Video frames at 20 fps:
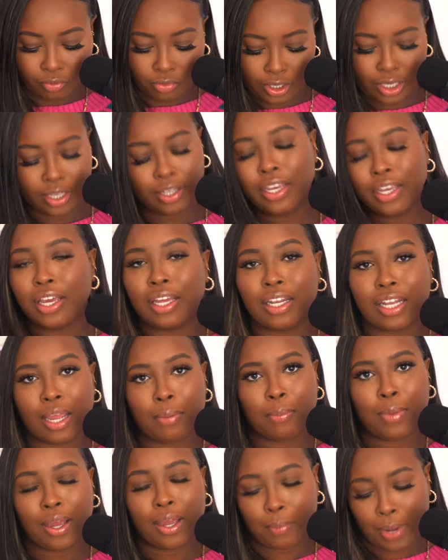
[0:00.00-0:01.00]
yeah,
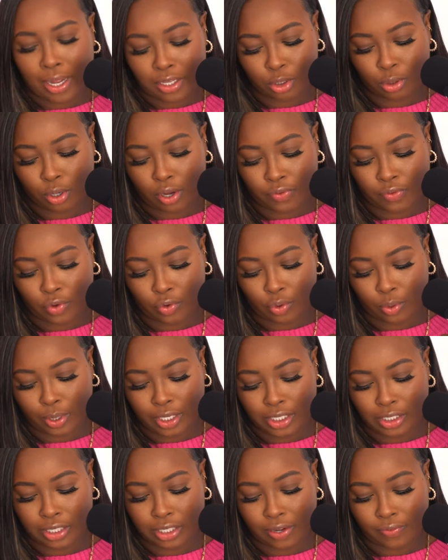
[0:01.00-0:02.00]
like my 12-year-old,
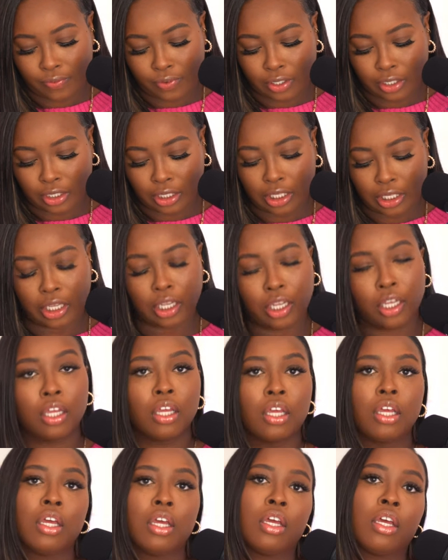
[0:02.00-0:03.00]
he's definitely
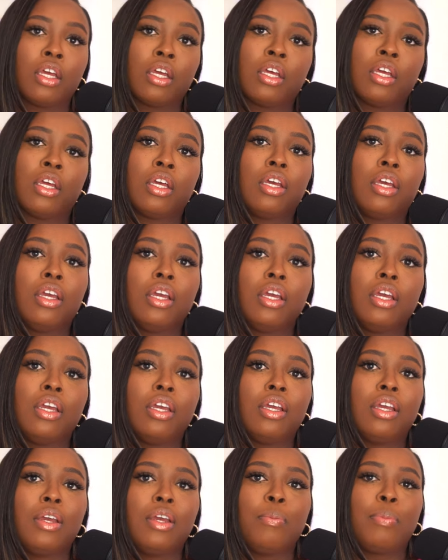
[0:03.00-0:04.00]

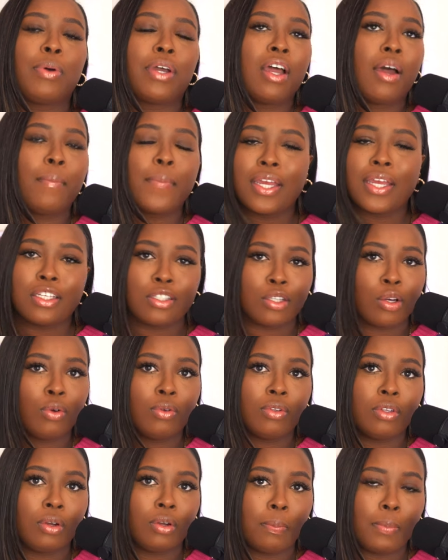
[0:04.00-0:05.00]
becoming his
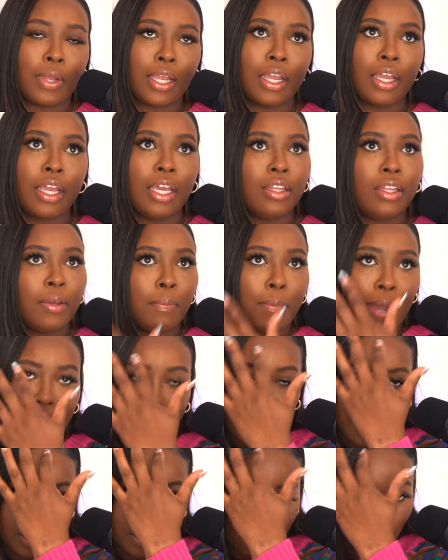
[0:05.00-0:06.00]
own little man. And then my
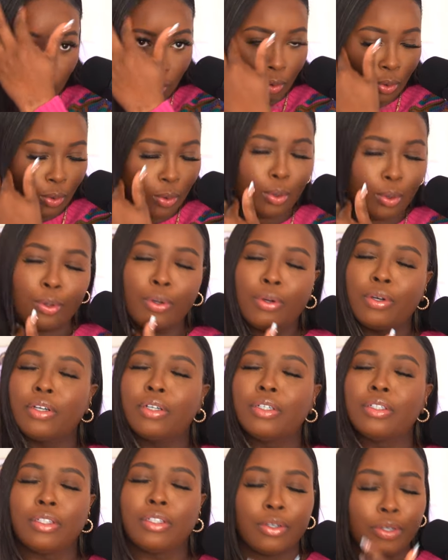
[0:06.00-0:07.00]
8-year-old, oh
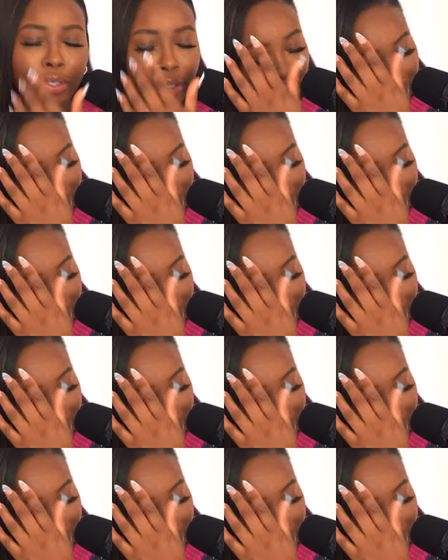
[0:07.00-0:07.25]
Lord.